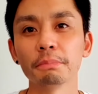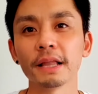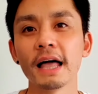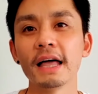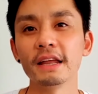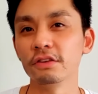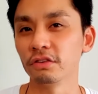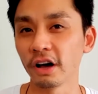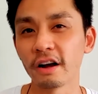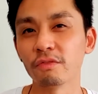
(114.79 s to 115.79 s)
plan into
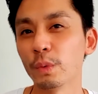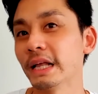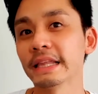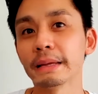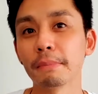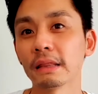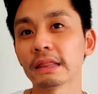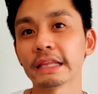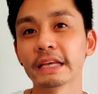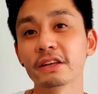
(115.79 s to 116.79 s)
kind of weekly,
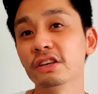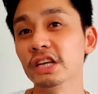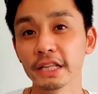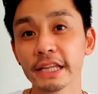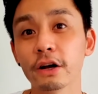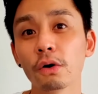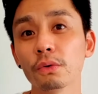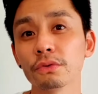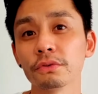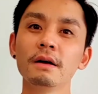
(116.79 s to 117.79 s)
monthly, and yearly
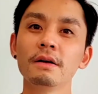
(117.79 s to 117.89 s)
goals.